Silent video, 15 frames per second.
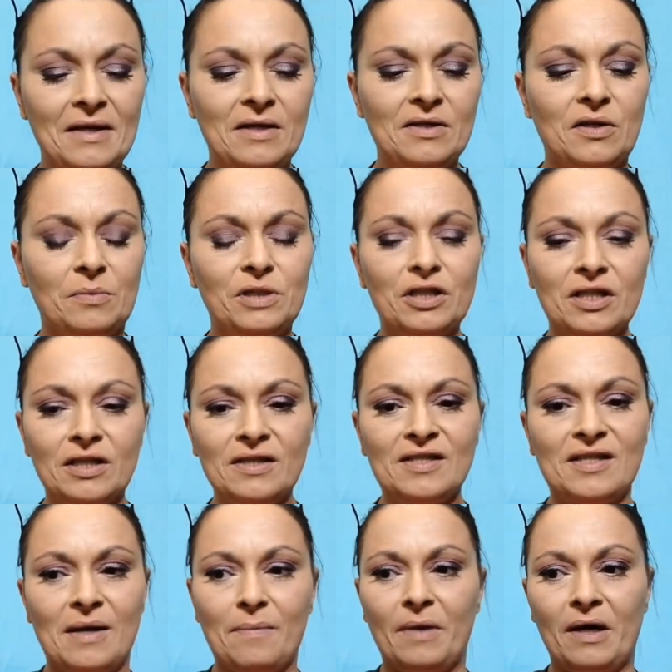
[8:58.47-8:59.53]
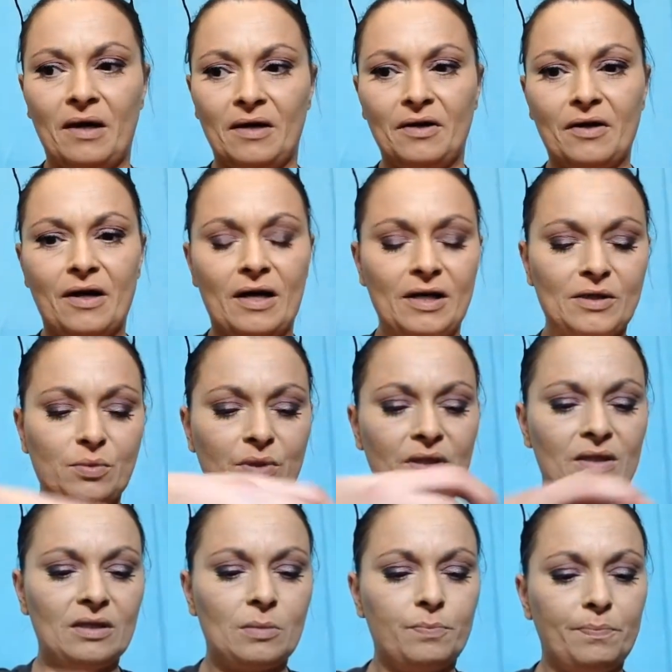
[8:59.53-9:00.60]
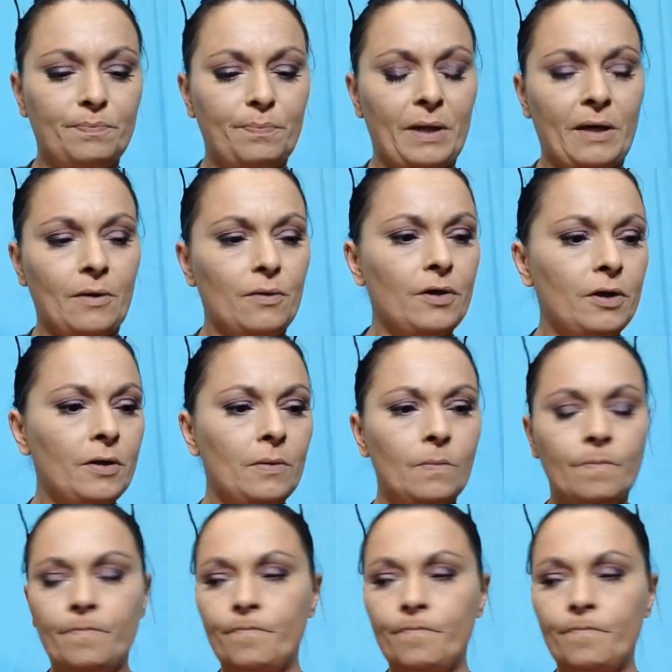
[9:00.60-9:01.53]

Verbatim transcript: so I'm just going to set my under eyes with this powder.